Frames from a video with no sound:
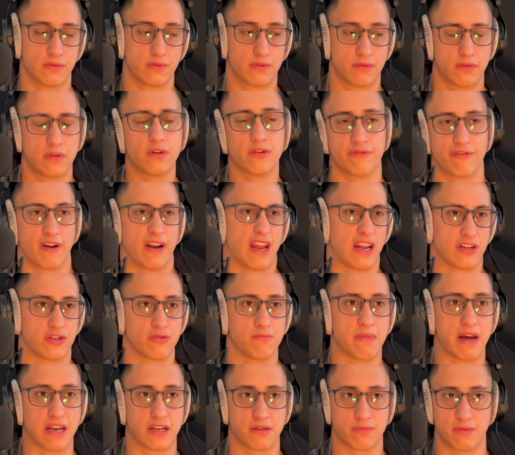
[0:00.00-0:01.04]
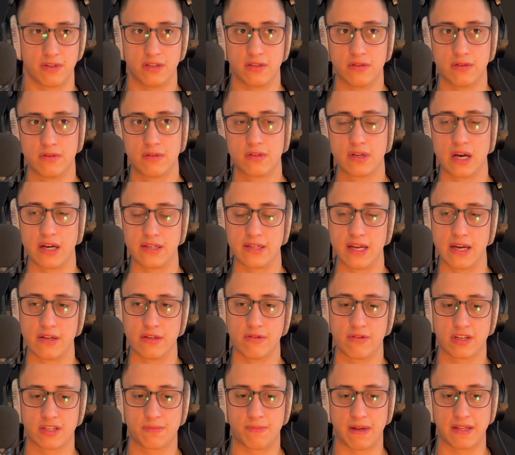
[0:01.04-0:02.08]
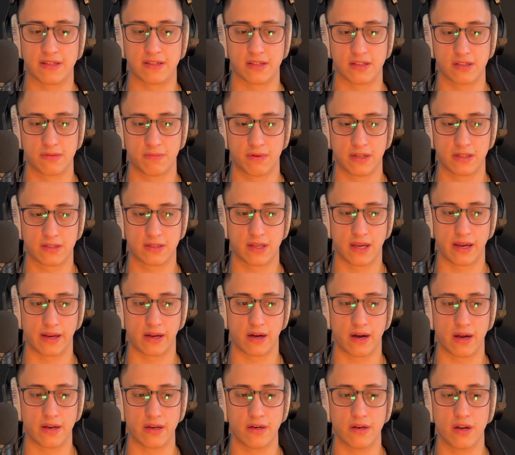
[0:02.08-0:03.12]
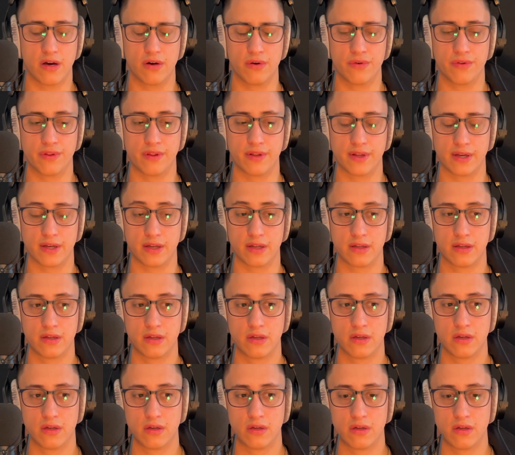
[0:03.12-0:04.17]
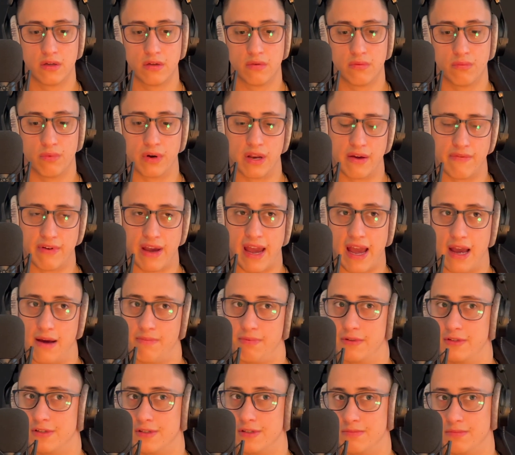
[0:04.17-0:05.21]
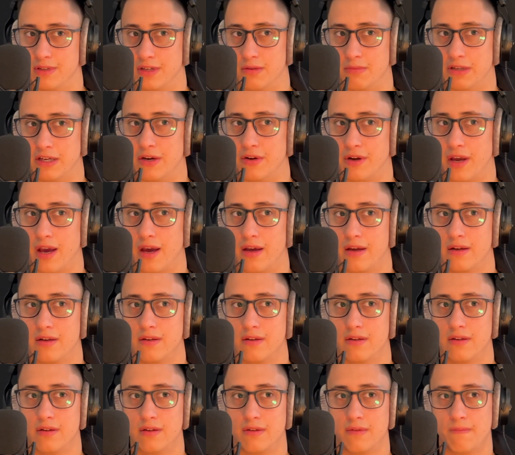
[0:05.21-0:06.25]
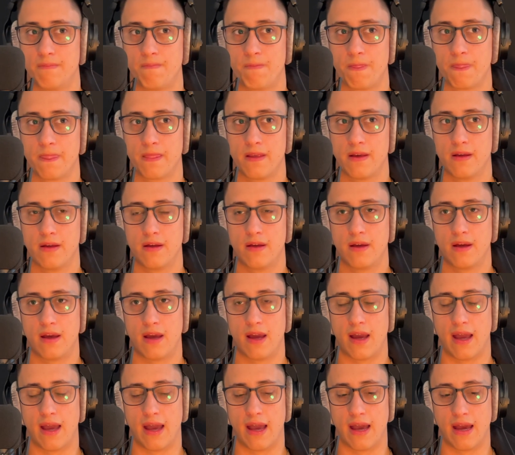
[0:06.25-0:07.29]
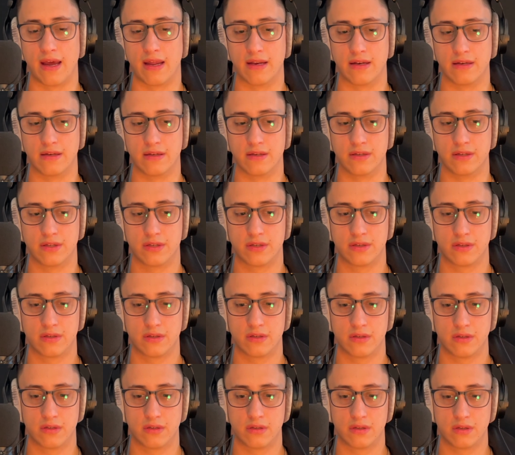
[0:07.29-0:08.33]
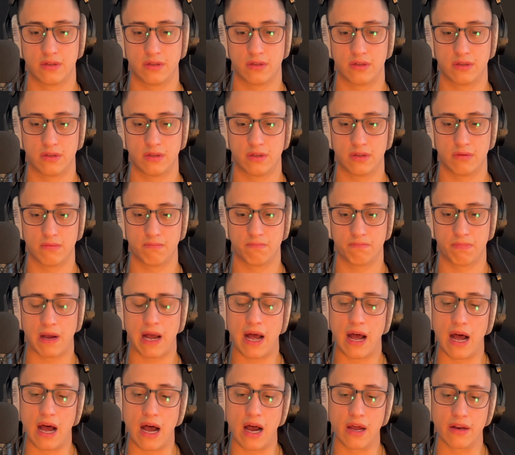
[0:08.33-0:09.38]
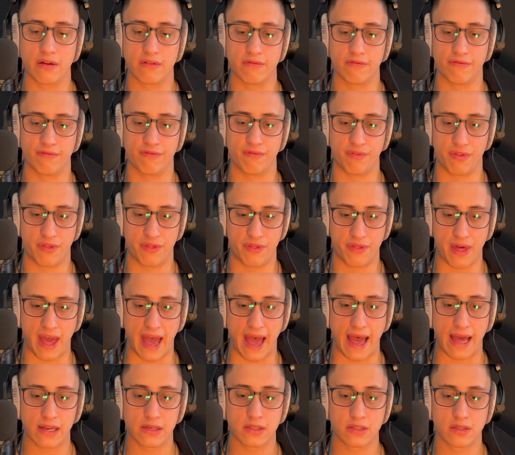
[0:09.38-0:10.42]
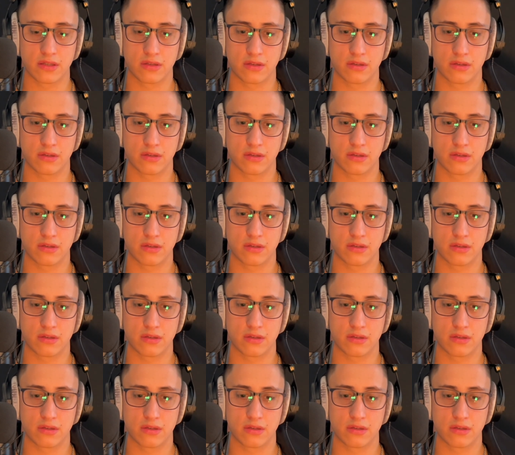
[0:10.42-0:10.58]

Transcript: good financial management, you cut down your expenses, but it's like, I know that whatever happens, I'm going to be okay. And part of that